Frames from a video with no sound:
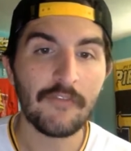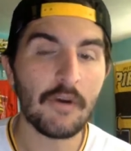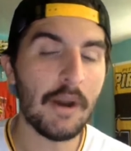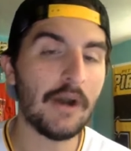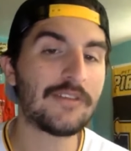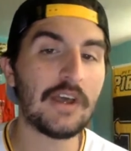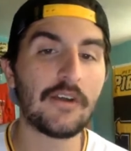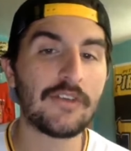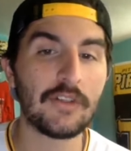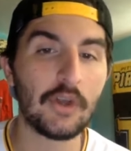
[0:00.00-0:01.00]
From
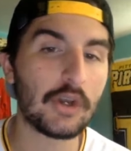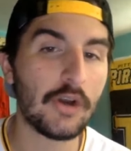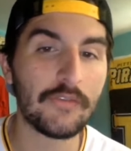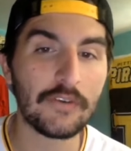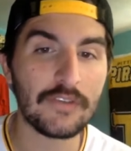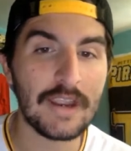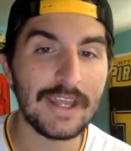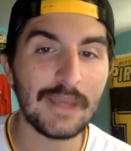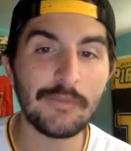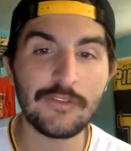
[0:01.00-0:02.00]
hotels that look over
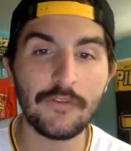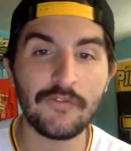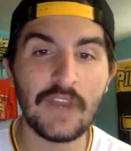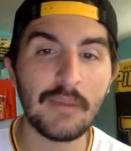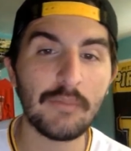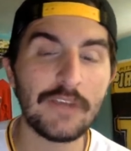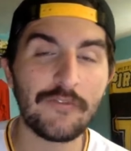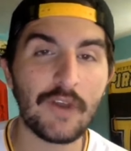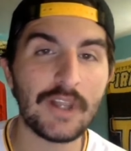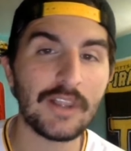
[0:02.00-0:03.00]
stadiums to
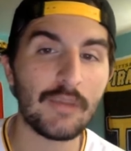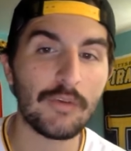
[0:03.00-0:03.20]
family-friendly